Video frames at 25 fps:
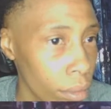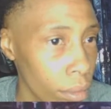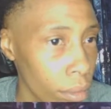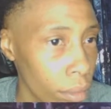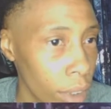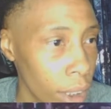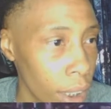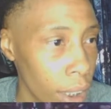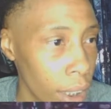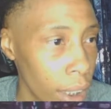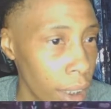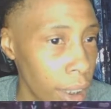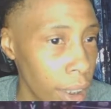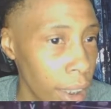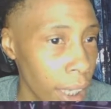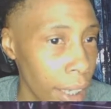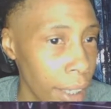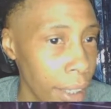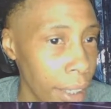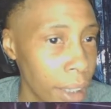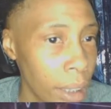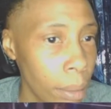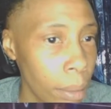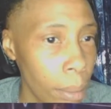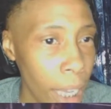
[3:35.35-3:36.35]
Yeah,
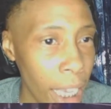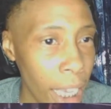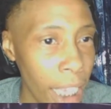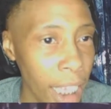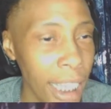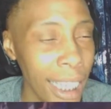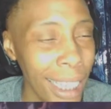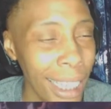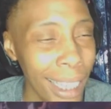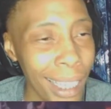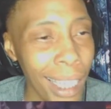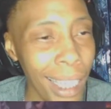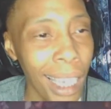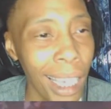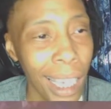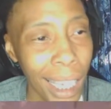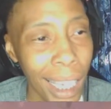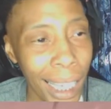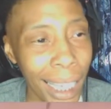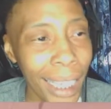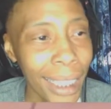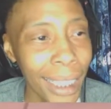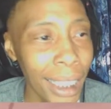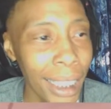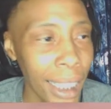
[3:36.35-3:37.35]
Terrence, man, he
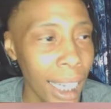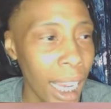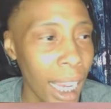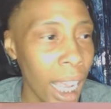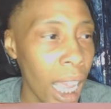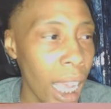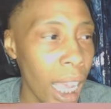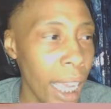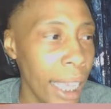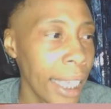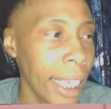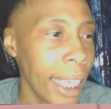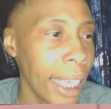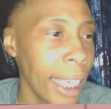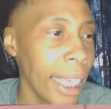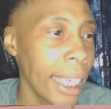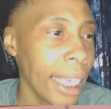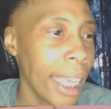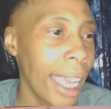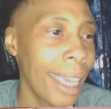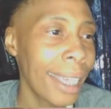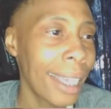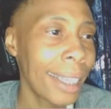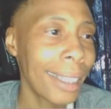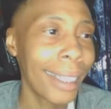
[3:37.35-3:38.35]
did alright. He
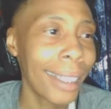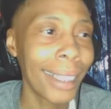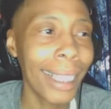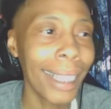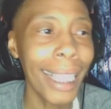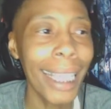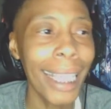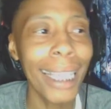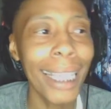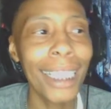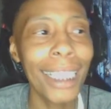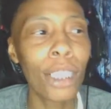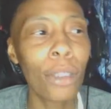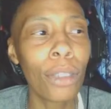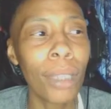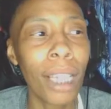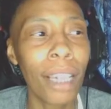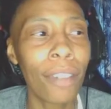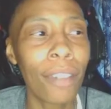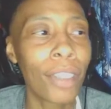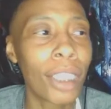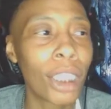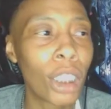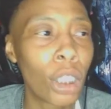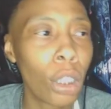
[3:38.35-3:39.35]
didn't do
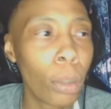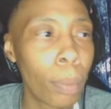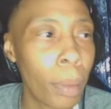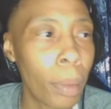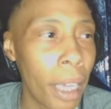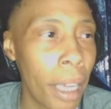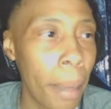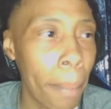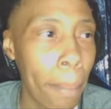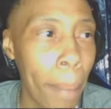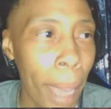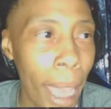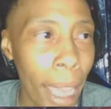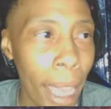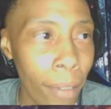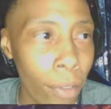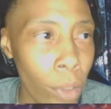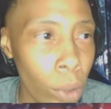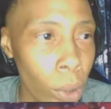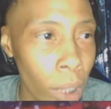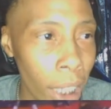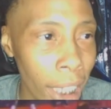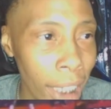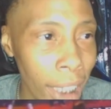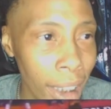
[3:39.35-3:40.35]
nothing super
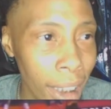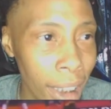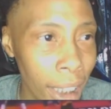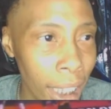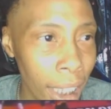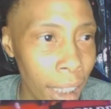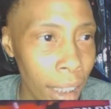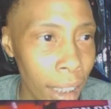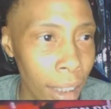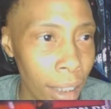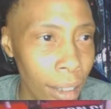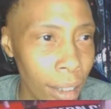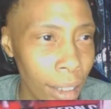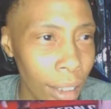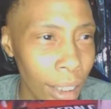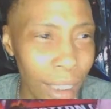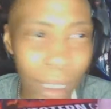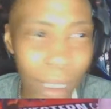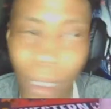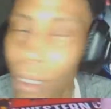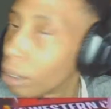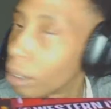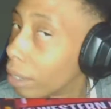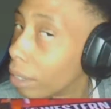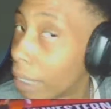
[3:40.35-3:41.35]
impactful last night.
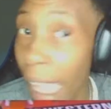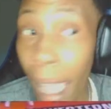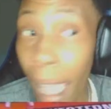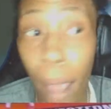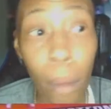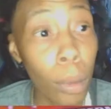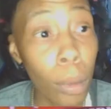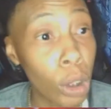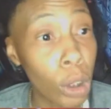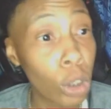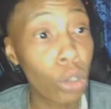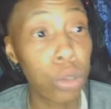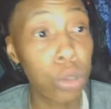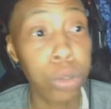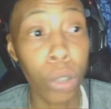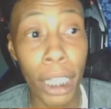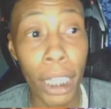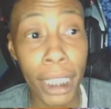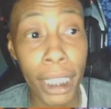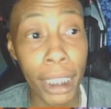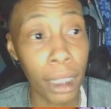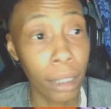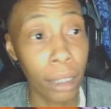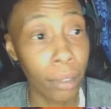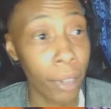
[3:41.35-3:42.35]
That was
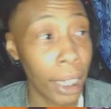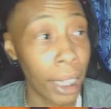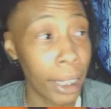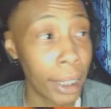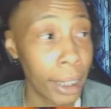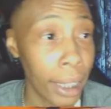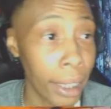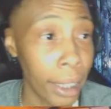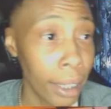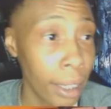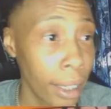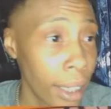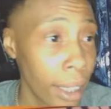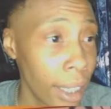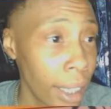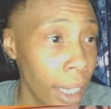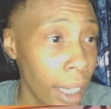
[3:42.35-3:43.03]
crazy right there.